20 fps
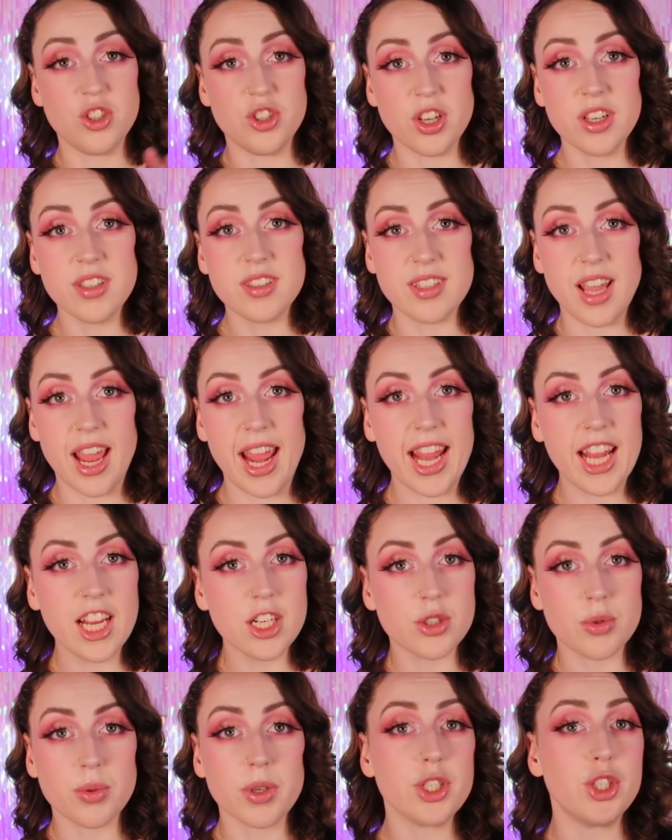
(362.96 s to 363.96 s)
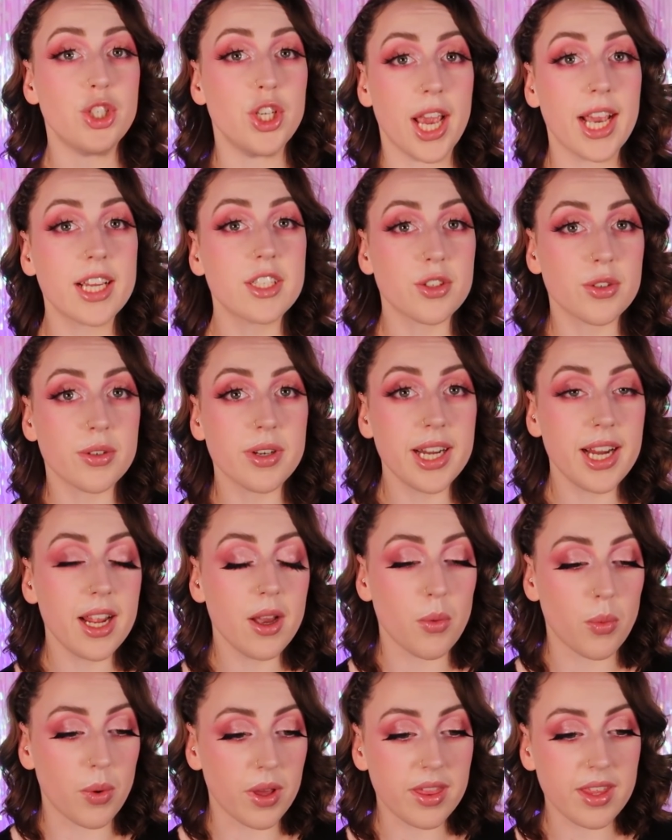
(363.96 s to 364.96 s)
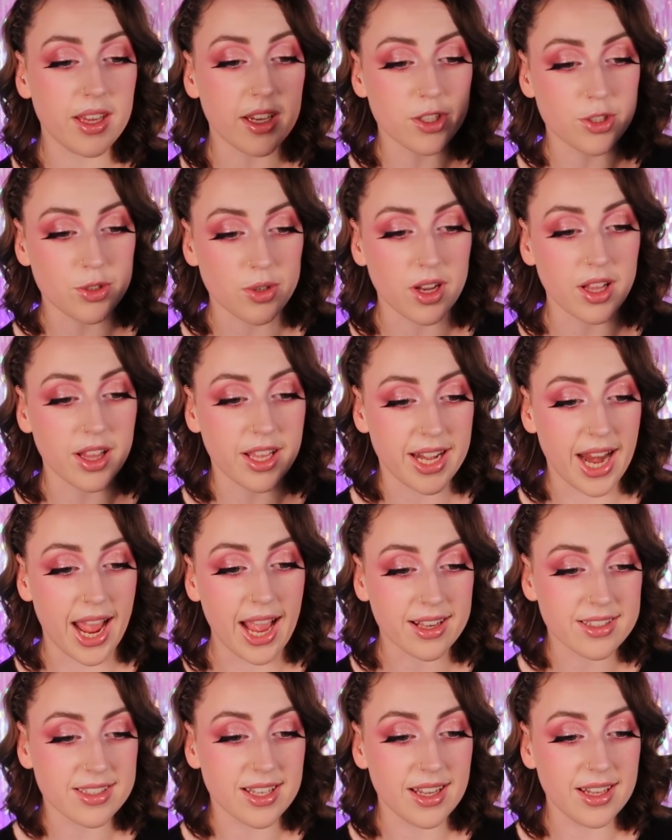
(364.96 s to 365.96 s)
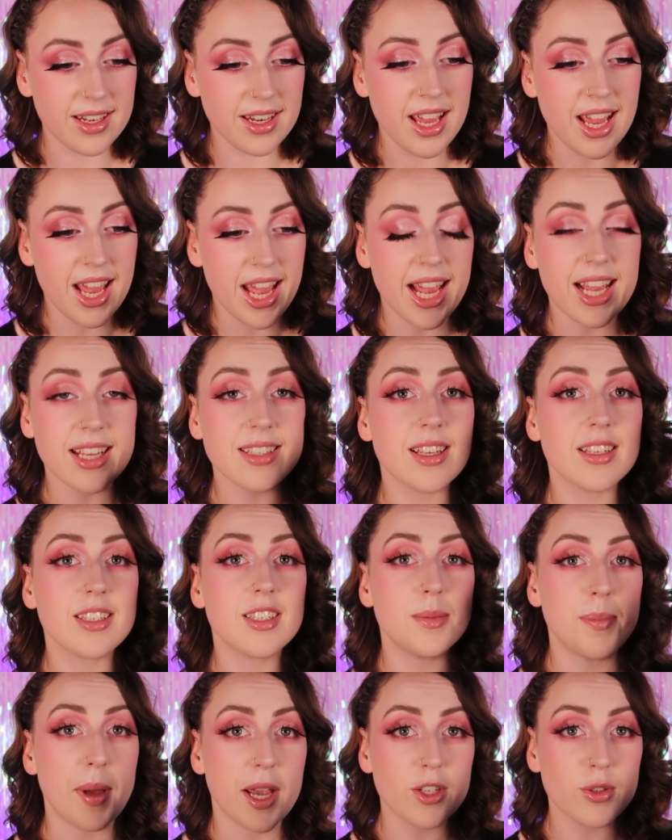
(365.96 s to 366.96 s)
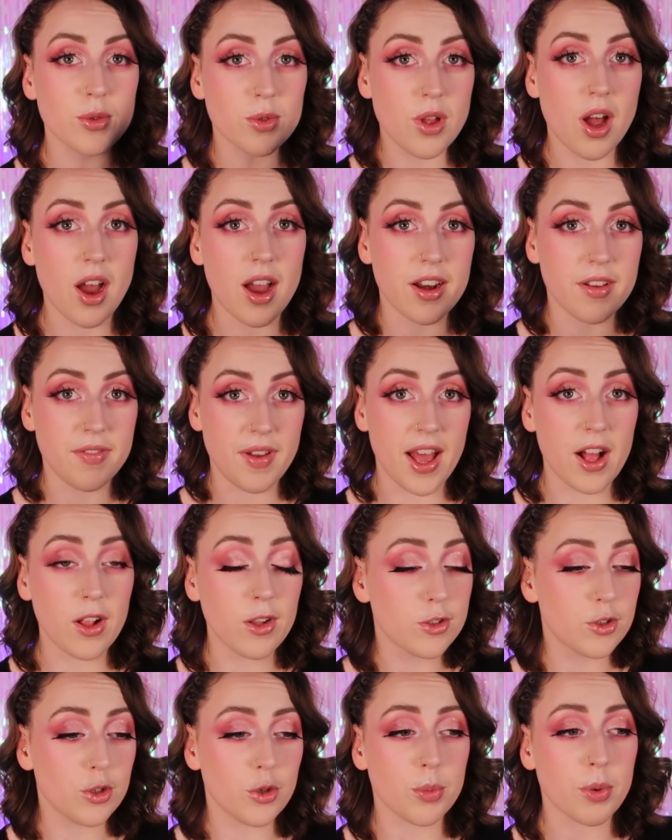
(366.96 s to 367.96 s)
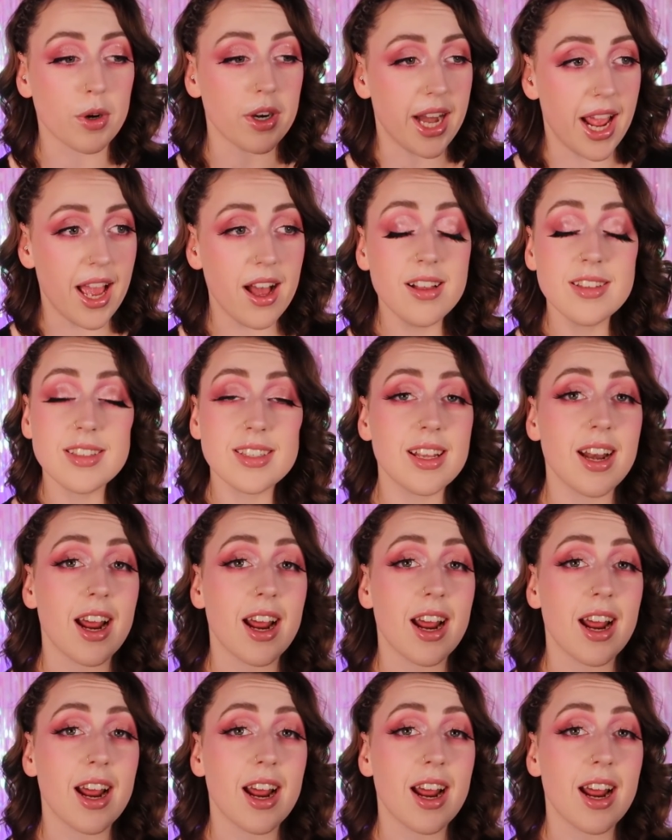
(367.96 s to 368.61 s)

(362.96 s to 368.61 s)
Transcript: Just saying trajectory with the Australian accent is a special kind of hell to pronounce,